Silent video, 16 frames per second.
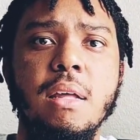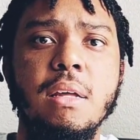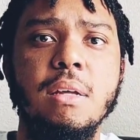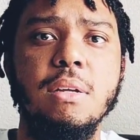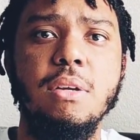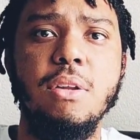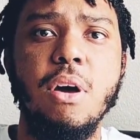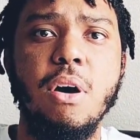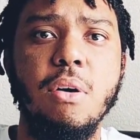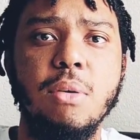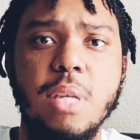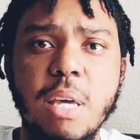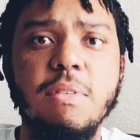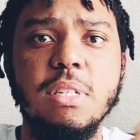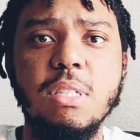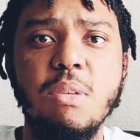you know,
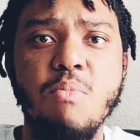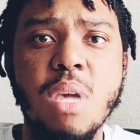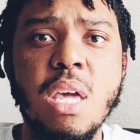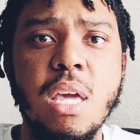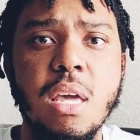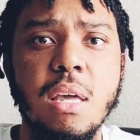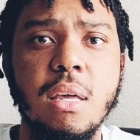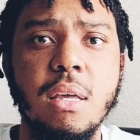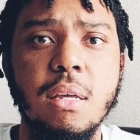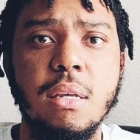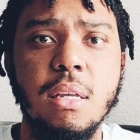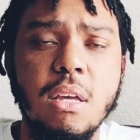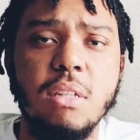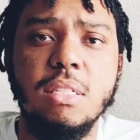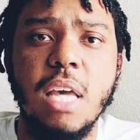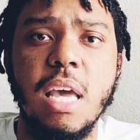give it to me,
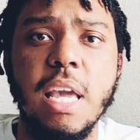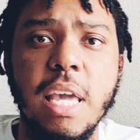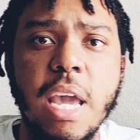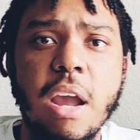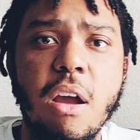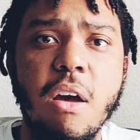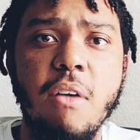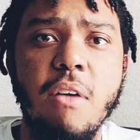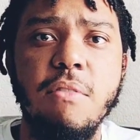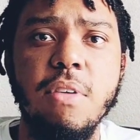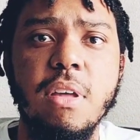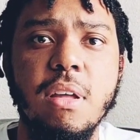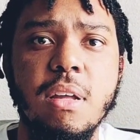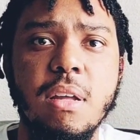he'll take care of it.